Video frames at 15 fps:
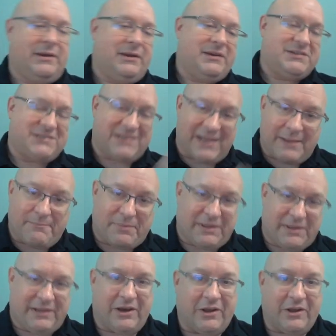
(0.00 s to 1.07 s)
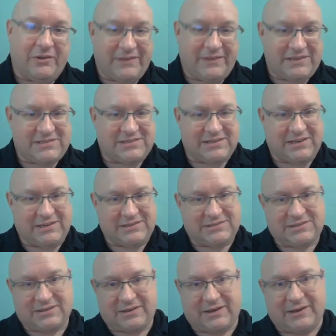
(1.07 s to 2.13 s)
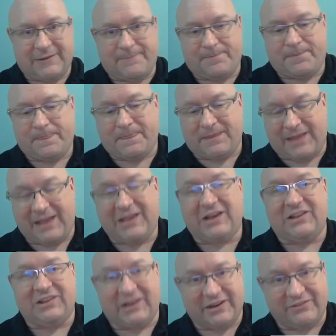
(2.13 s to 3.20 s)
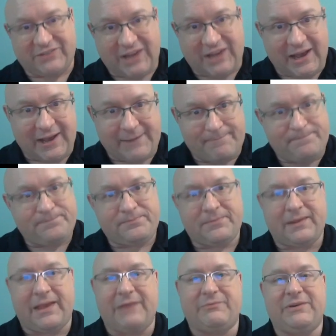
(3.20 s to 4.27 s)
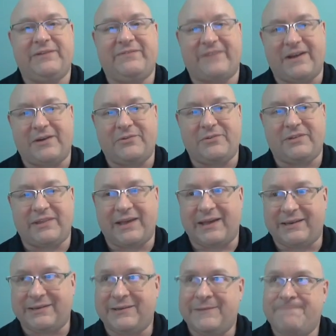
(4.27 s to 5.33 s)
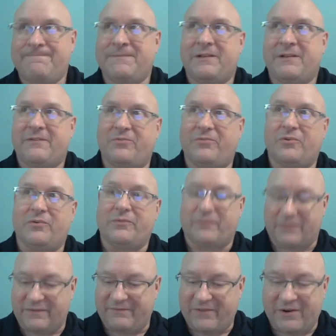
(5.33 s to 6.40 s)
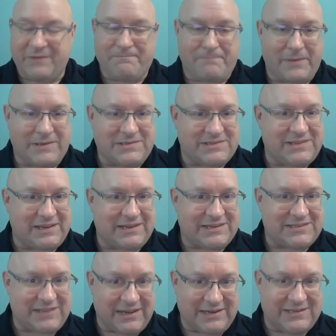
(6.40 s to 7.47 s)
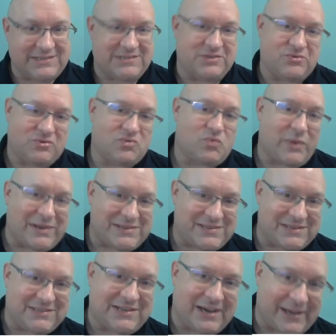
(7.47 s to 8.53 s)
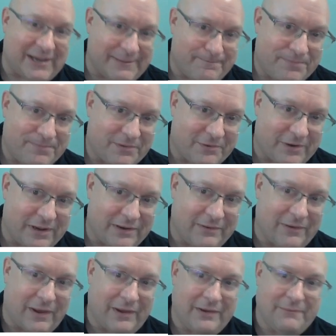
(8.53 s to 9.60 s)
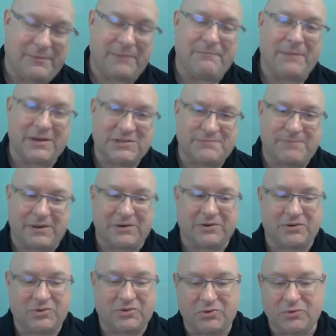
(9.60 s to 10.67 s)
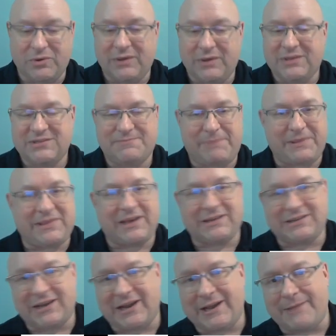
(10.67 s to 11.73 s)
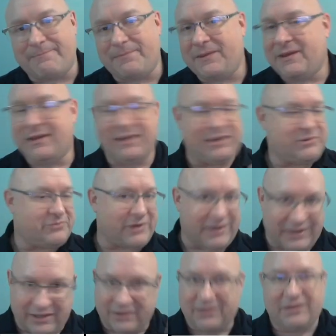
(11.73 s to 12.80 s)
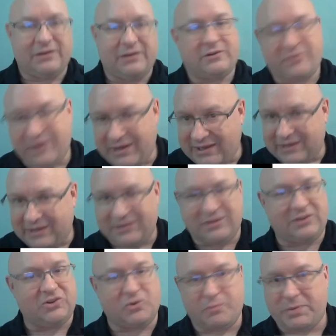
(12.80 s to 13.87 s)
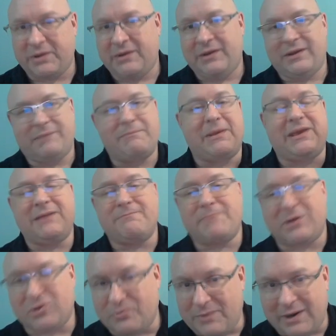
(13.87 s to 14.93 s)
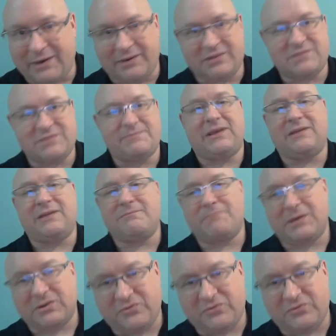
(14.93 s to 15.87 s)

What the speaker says: sampling, all of these things take a lot of time. And we found that for the very best data scientists, this was wasted time, right? It'd be much better to spend that time iterating, cranking the loop, making better models, making better